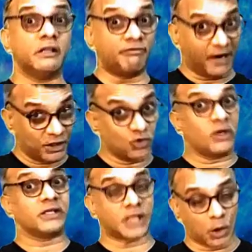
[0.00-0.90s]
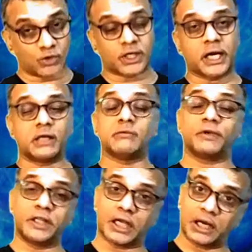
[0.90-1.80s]
They find solace outside.
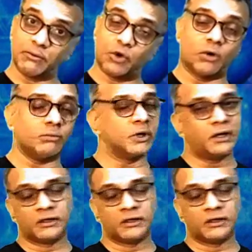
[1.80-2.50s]
When they come home,